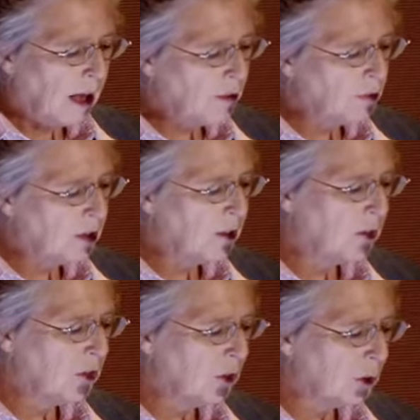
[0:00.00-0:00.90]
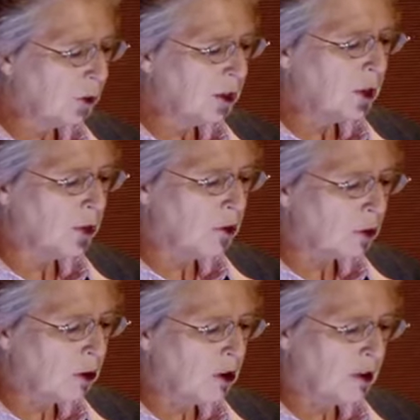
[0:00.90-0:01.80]
having thoroughly
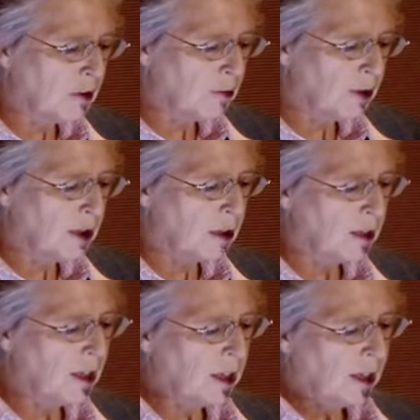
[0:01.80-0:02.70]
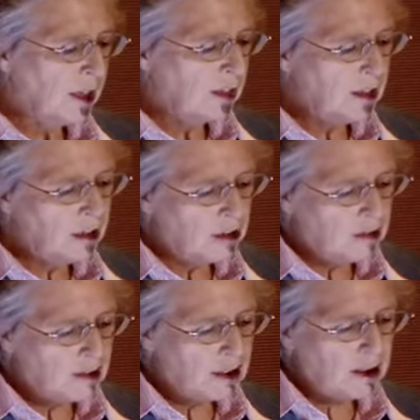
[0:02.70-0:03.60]
constructed this figure, did not
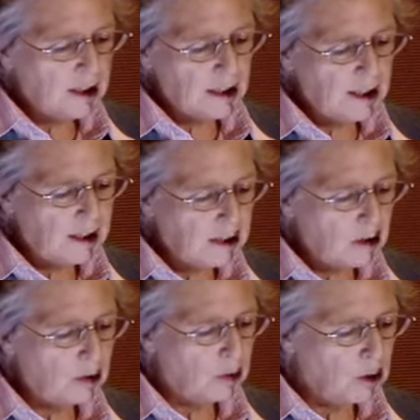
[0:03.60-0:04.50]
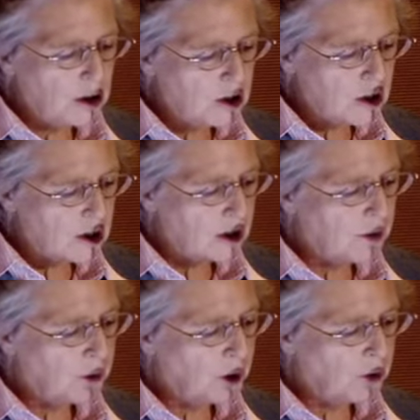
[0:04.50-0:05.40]
think he needed to linger
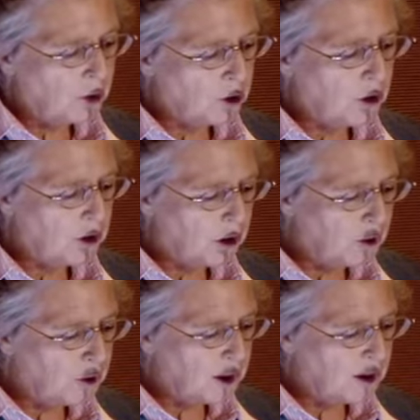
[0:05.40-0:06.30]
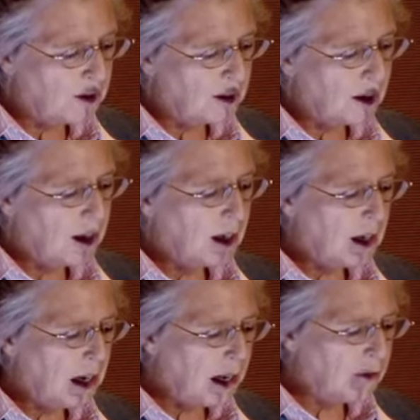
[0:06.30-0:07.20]
over the surface
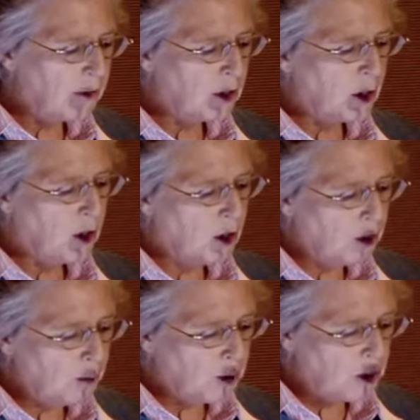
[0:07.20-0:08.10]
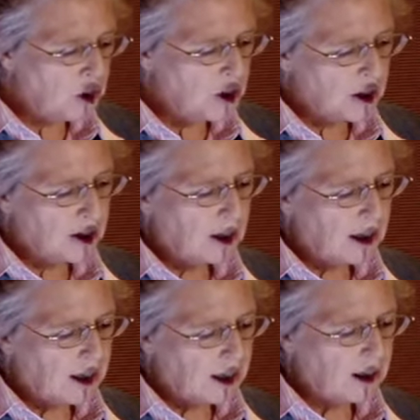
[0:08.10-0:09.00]
left unpolished
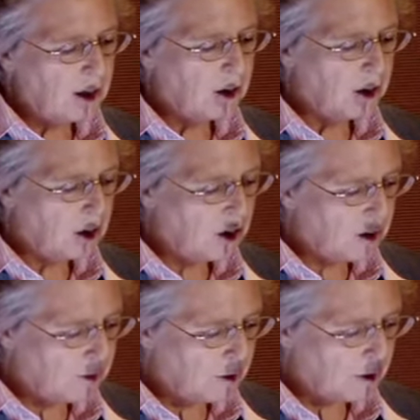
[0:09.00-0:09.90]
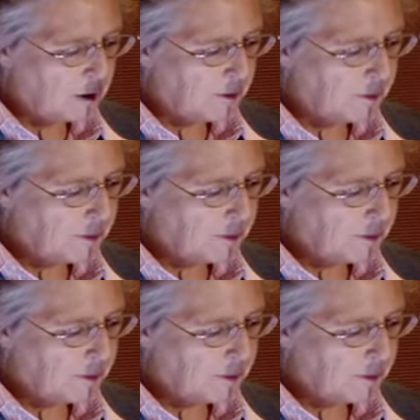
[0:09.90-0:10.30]
and uneven.